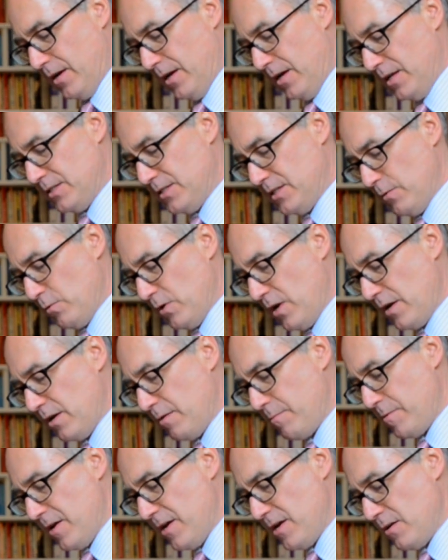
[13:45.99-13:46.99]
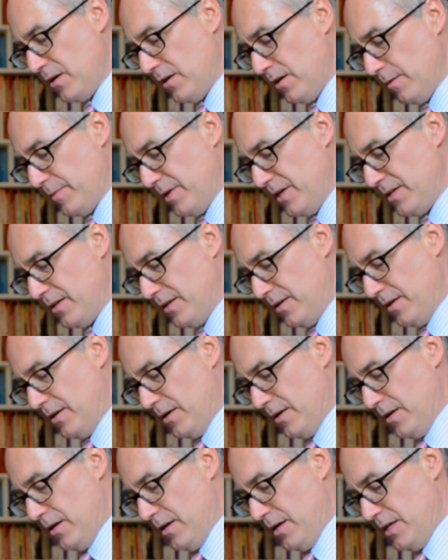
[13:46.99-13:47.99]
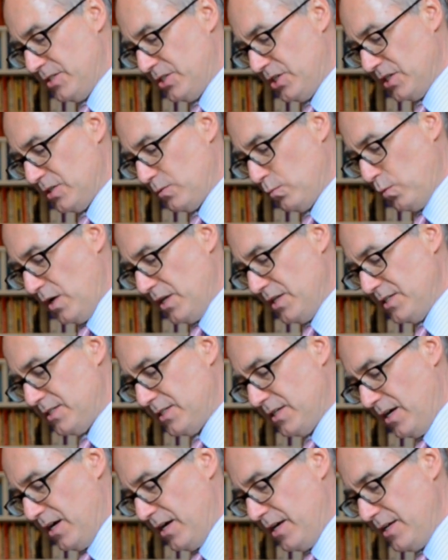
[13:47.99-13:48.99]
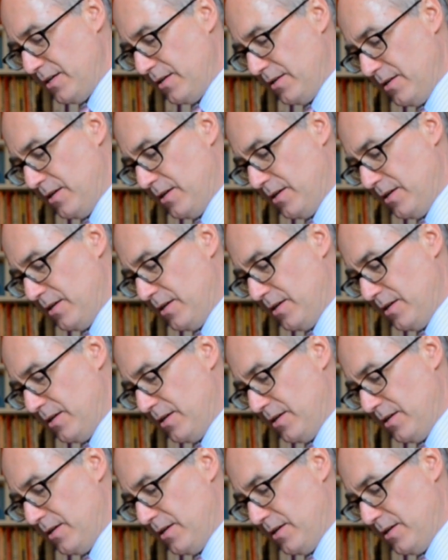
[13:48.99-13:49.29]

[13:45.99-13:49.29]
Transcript: And so what I'm going to play you a little bit is just one side,